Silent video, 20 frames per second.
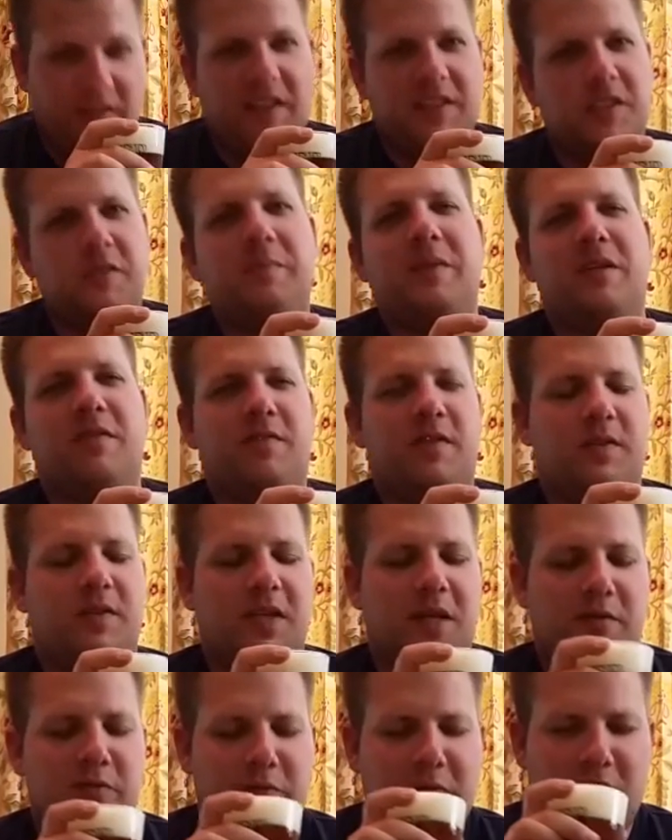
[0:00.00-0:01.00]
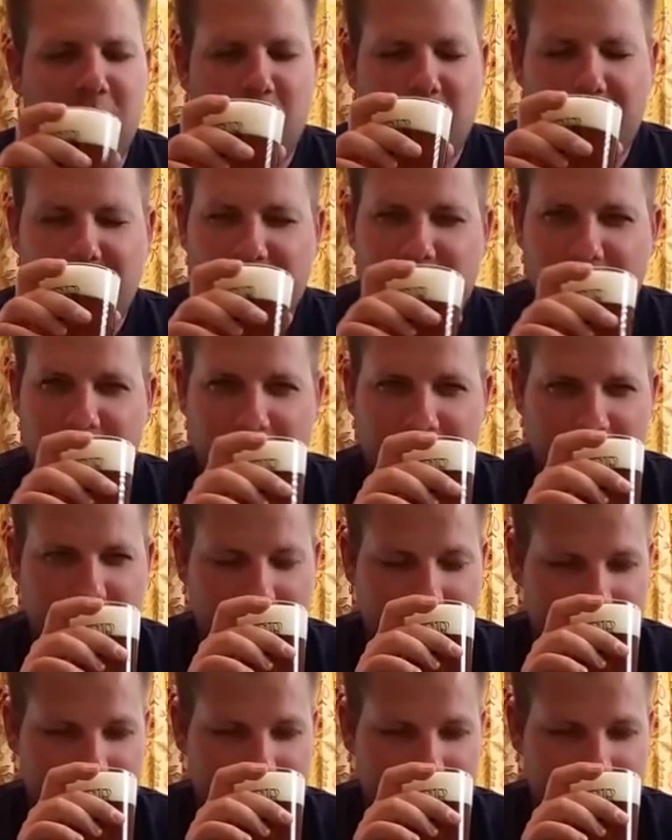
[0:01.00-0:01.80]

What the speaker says: had this beer a few times before, but